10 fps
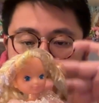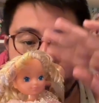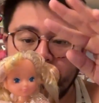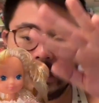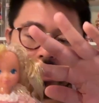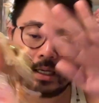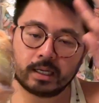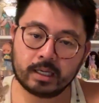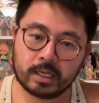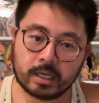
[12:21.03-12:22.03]
but, like,
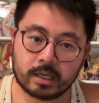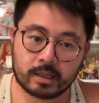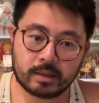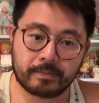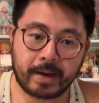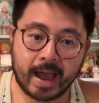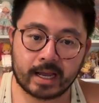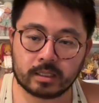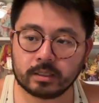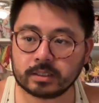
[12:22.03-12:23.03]
the
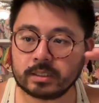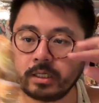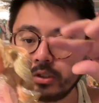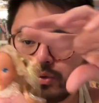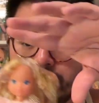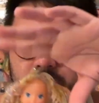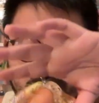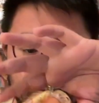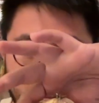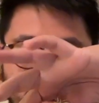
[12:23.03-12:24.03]
back looks atrocious.